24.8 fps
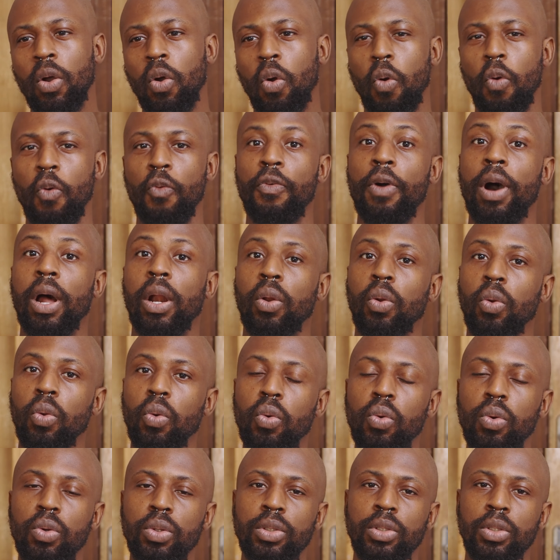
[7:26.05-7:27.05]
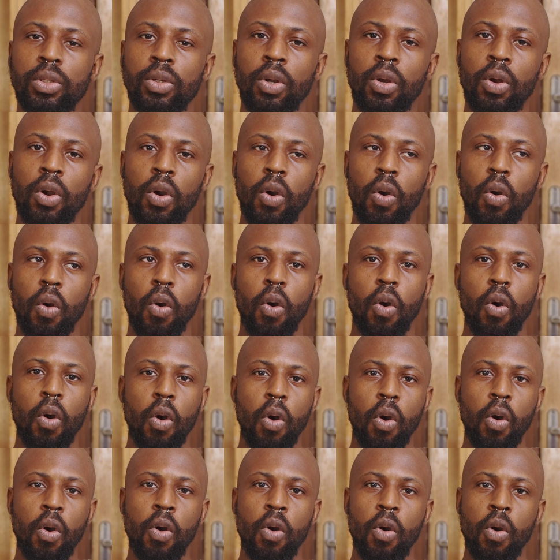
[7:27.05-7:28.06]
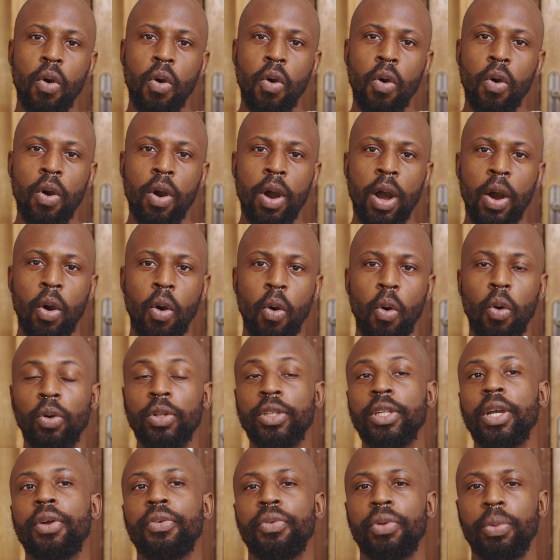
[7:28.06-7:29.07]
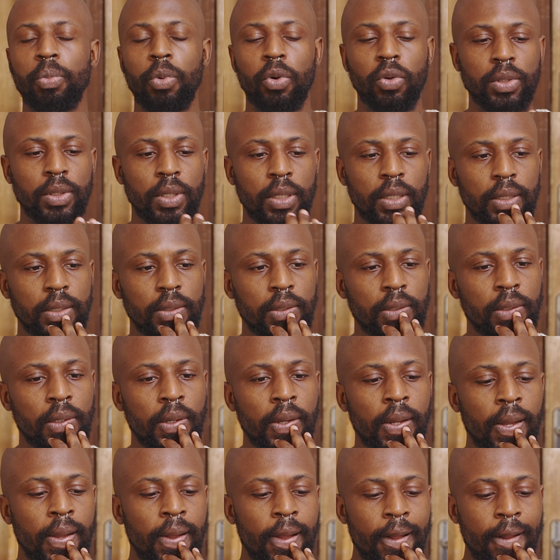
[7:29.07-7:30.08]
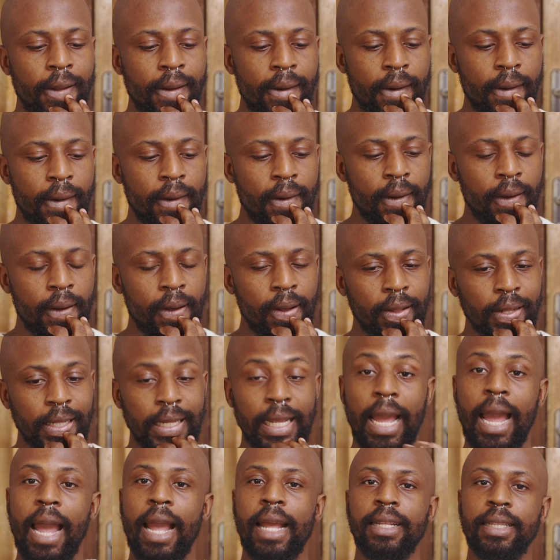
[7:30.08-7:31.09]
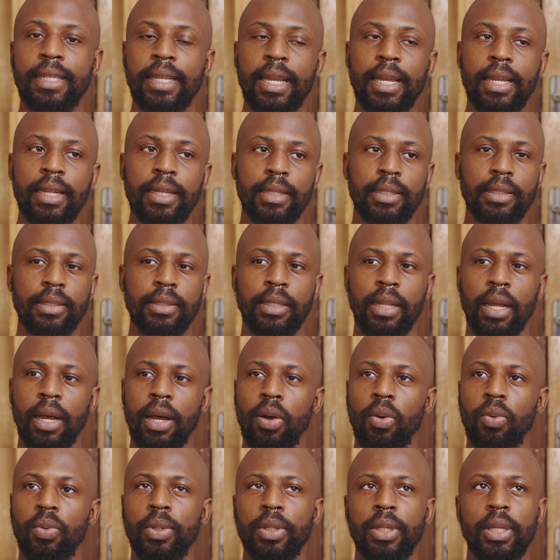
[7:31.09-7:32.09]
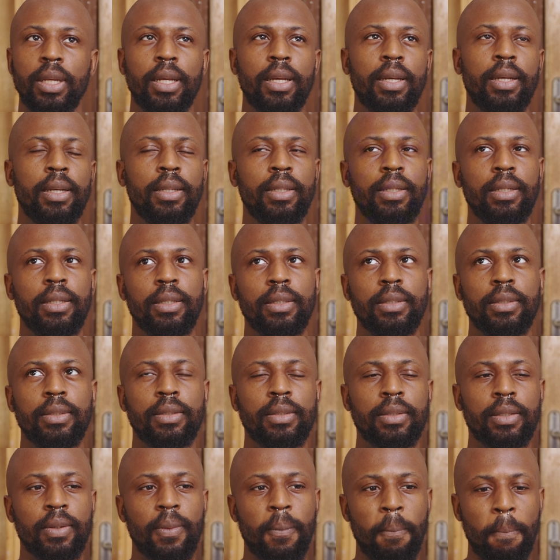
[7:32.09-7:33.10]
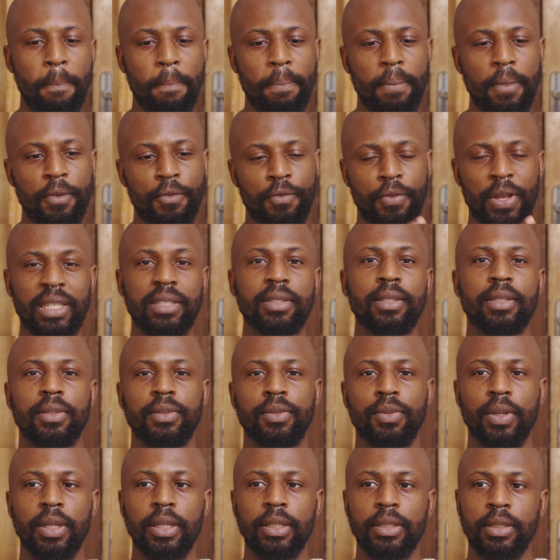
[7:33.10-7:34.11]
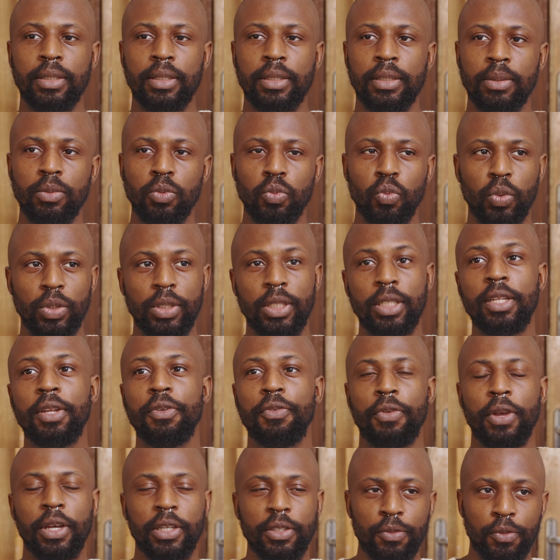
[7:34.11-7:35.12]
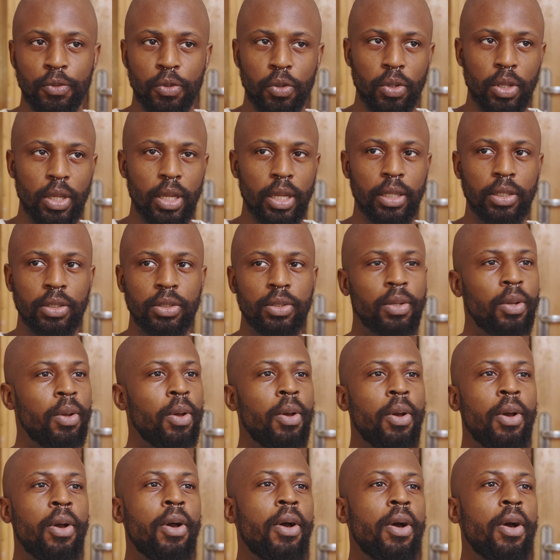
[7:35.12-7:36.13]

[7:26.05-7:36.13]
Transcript: overlooked or underreported. The idea now here is, first things first, within the first few years,